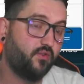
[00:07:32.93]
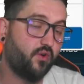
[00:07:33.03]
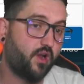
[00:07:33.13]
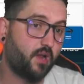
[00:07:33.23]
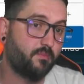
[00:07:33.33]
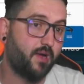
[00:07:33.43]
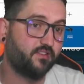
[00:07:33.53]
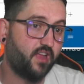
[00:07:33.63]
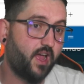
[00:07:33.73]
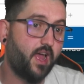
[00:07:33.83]

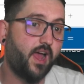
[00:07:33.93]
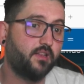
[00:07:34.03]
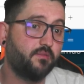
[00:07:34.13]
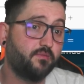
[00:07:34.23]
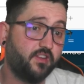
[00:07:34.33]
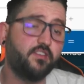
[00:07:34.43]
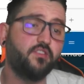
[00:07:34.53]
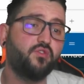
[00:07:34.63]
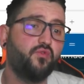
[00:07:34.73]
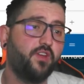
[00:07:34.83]
Armanz. And since
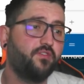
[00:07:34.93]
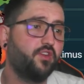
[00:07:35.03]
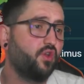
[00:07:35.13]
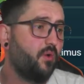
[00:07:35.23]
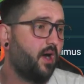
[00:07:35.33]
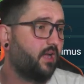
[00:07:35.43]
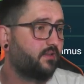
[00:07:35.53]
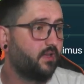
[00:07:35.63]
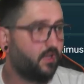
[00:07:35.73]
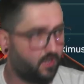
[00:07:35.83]
it's 250, you know
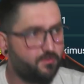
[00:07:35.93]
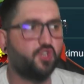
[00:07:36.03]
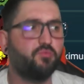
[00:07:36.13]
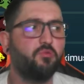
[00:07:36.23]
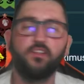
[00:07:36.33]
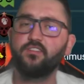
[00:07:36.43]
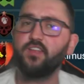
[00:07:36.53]
what? Let me just pull the